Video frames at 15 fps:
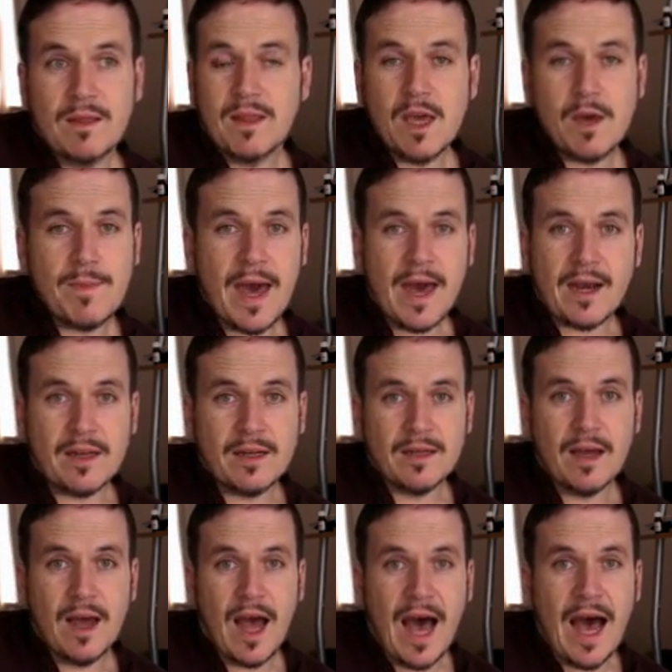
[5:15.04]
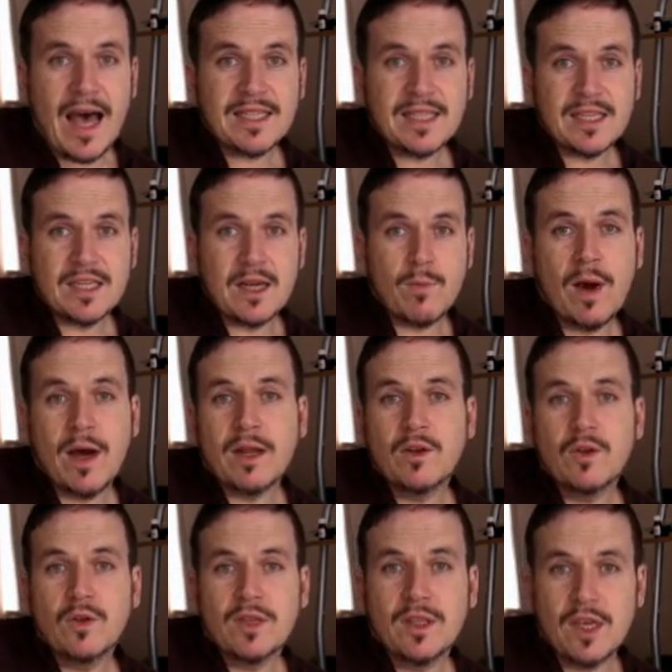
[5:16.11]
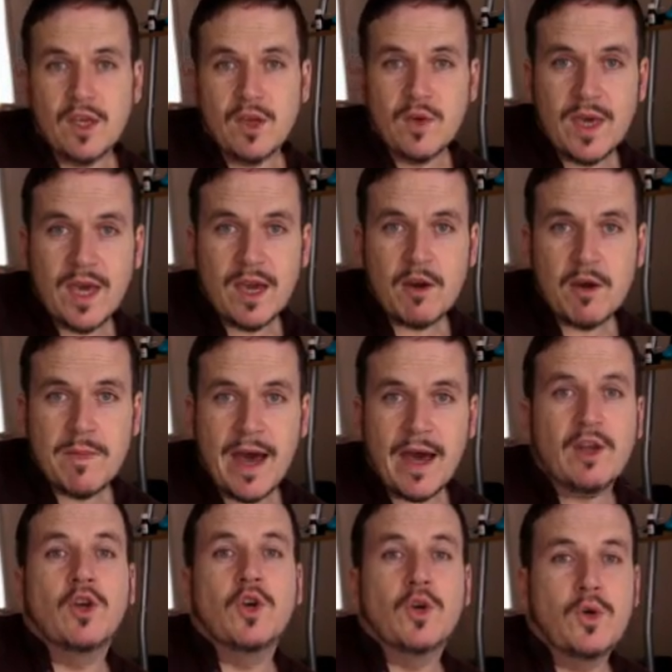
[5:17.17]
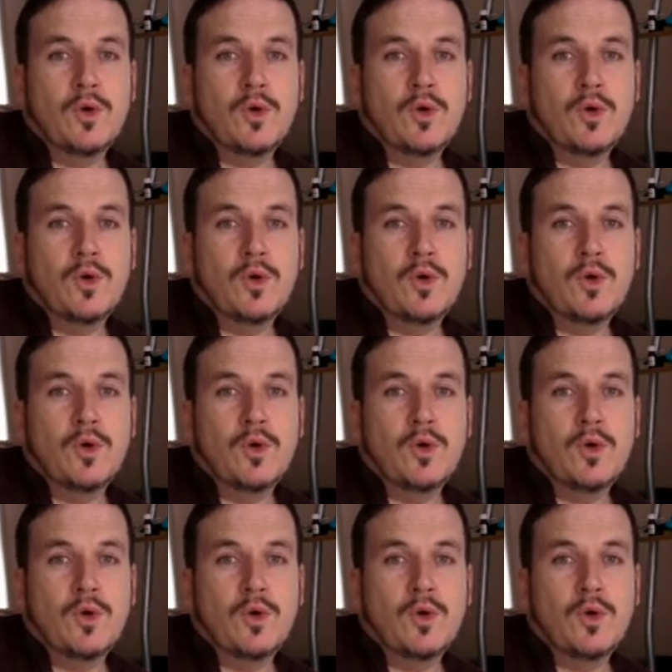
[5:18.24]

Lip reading: think about it. Ask someone that you care about